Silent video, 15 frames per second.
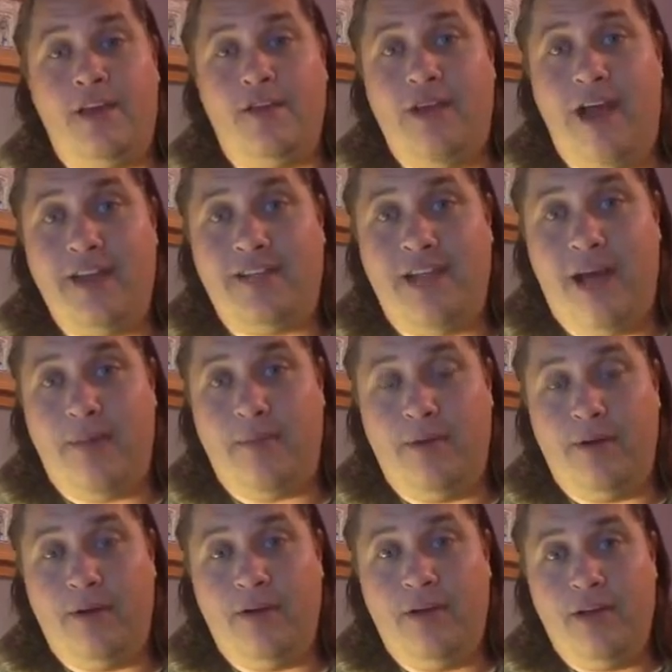
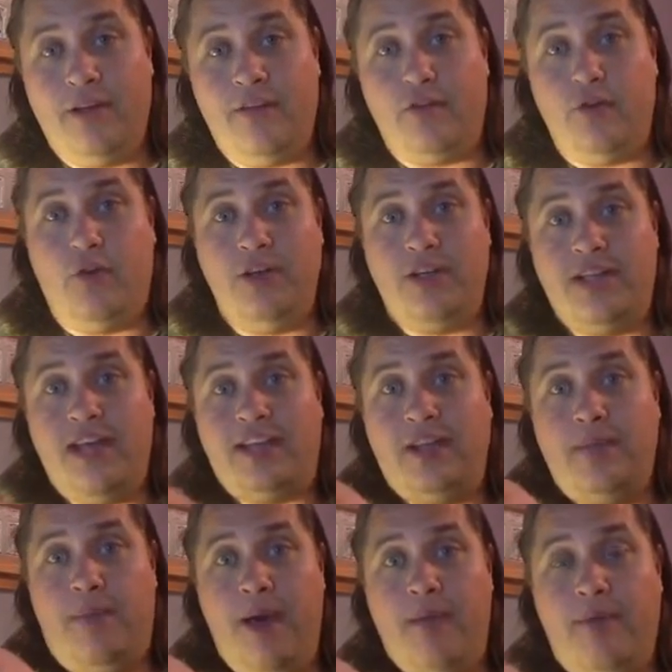Grasshopper, if you could take
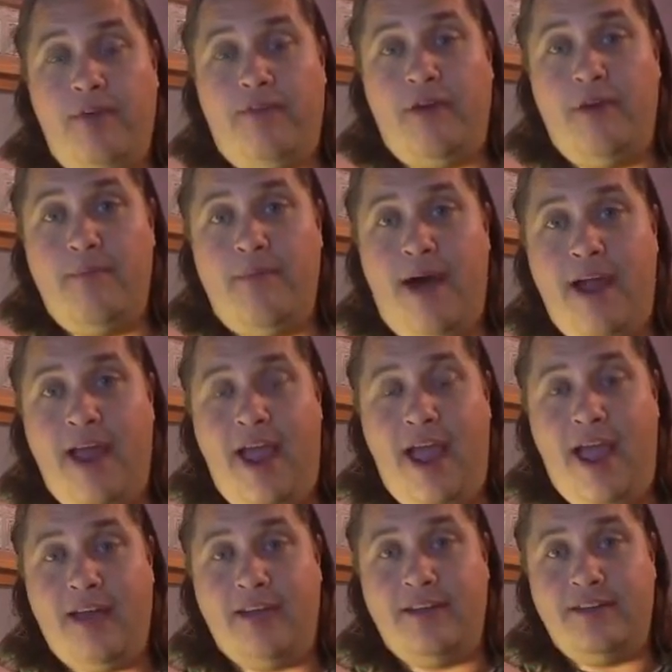the pebble from my
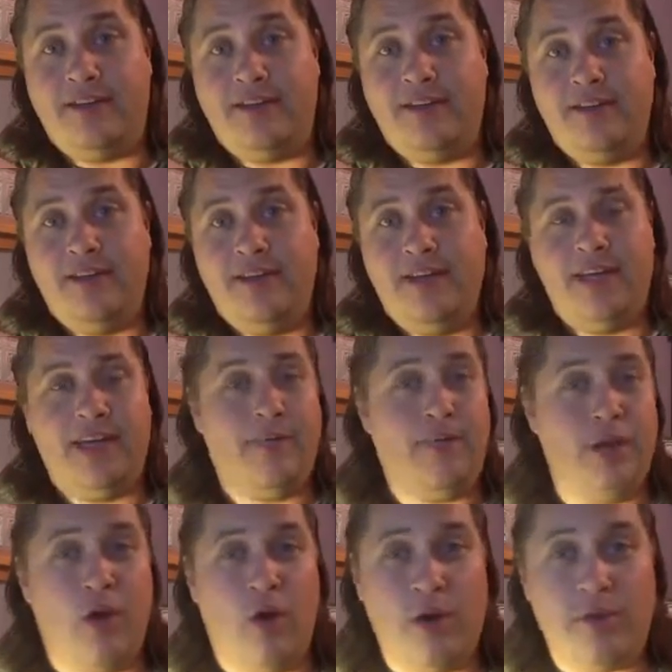hand.
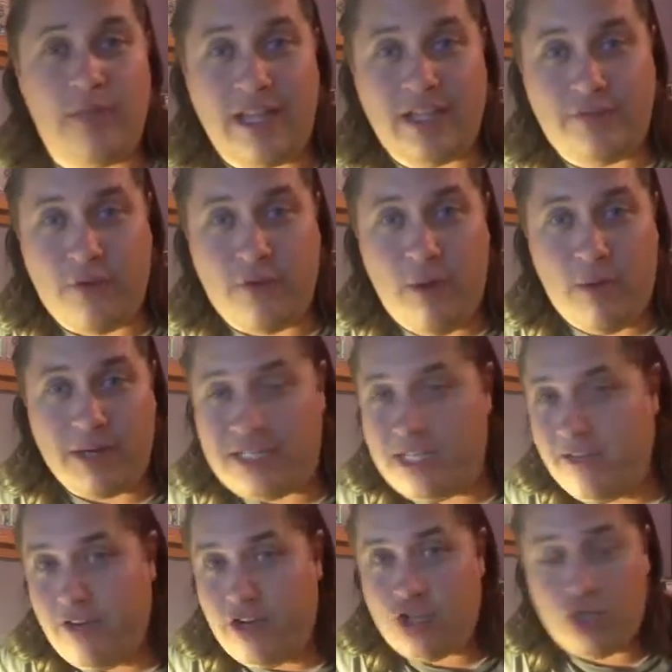Anybody know what that's from? What
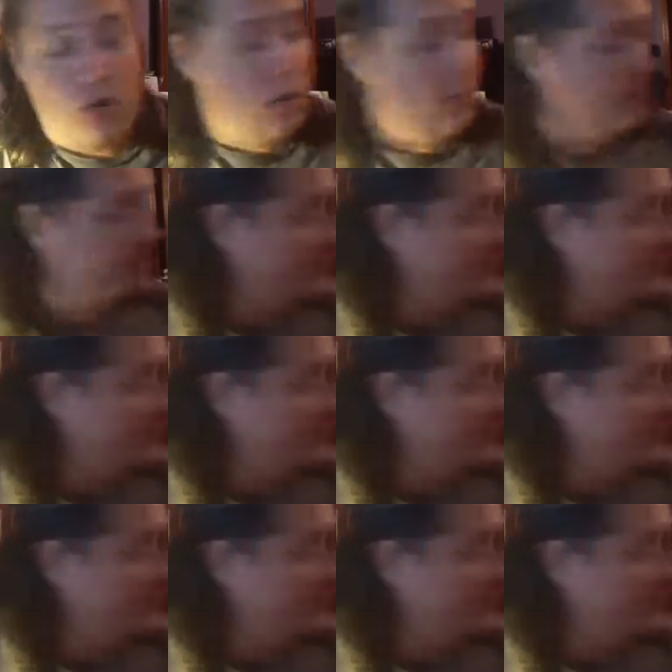TV show?